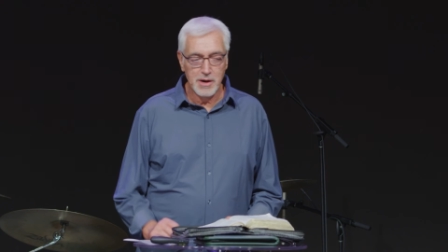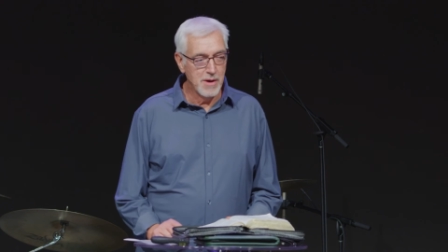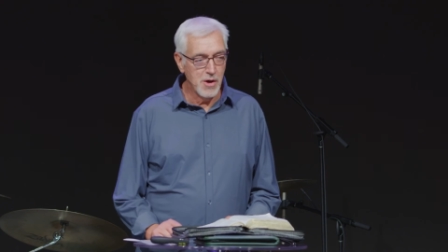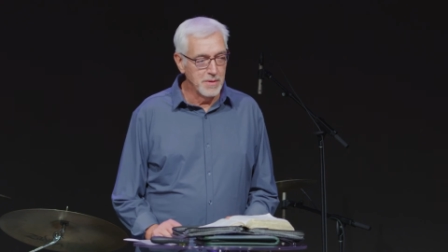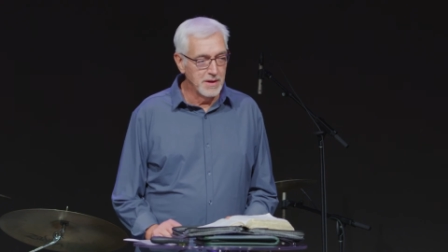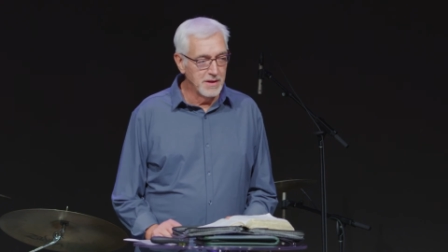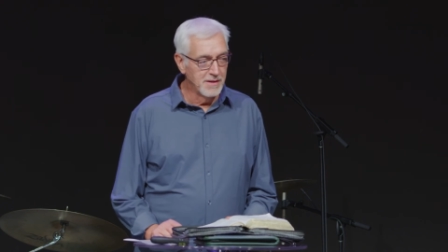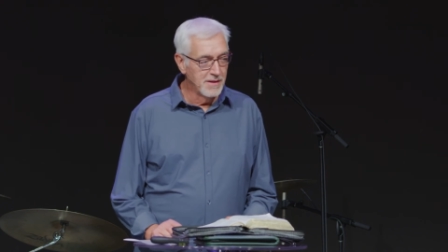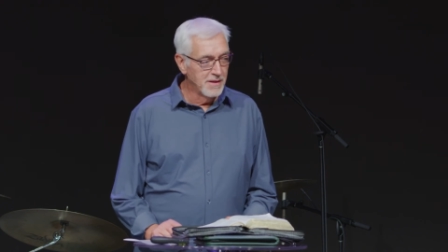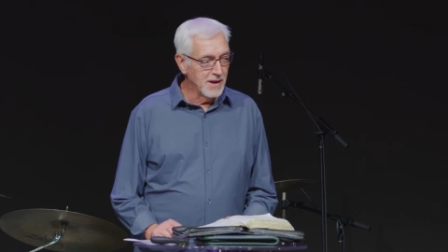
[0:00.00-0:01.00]
about me.
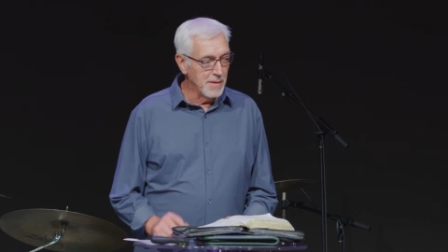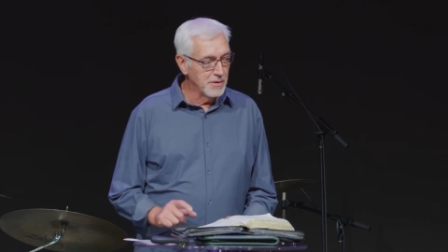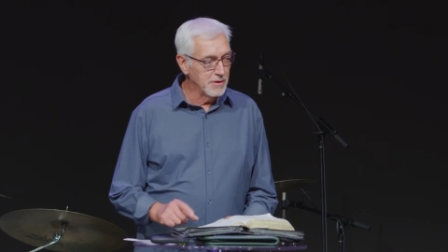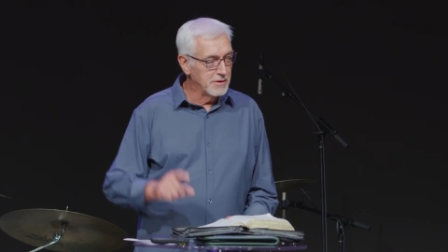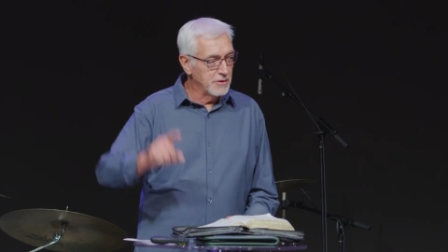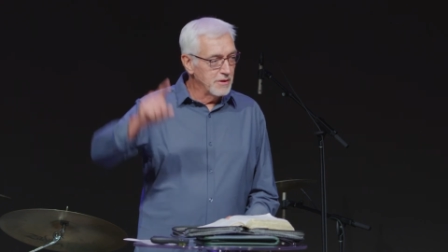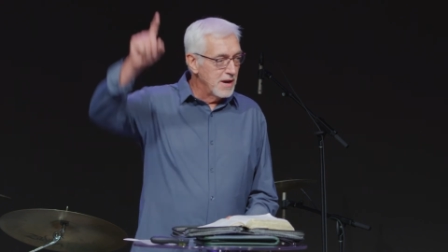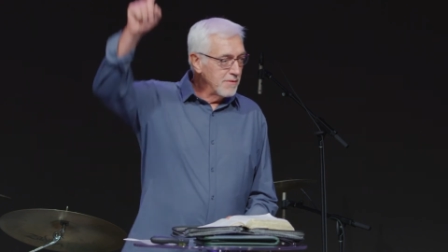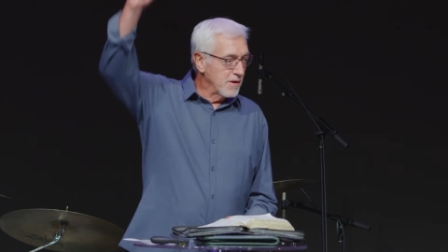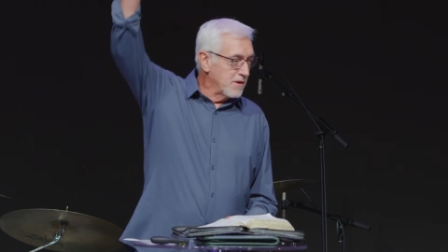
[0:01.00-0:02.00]
I'm here to tell you I
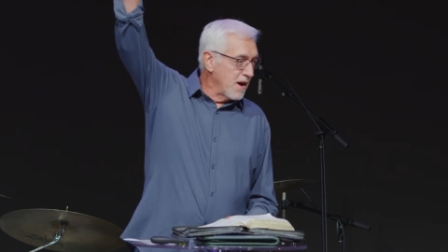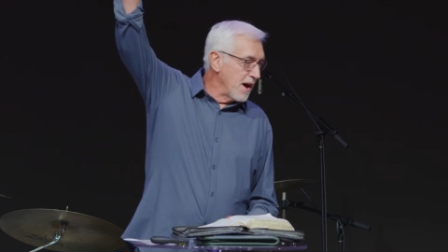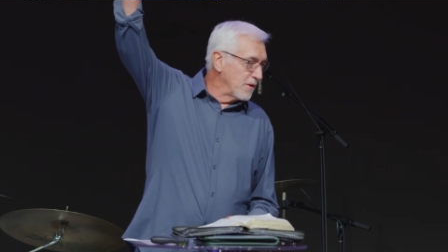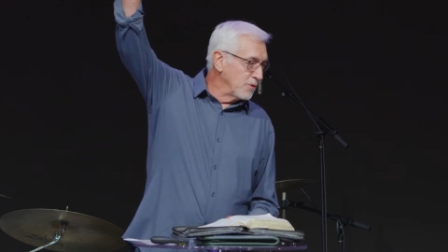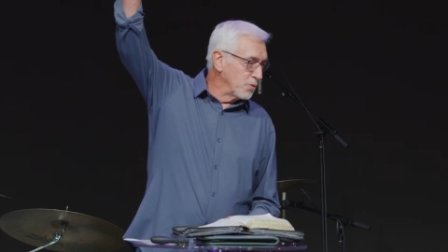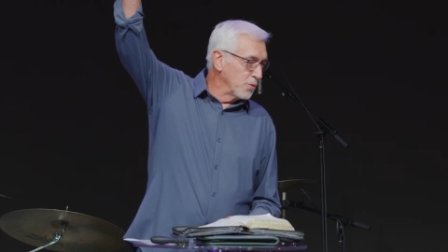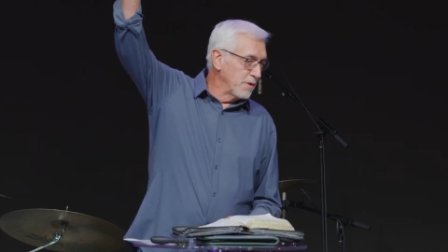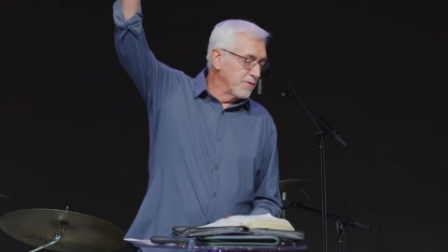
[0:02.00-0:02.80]
have a God who's worthy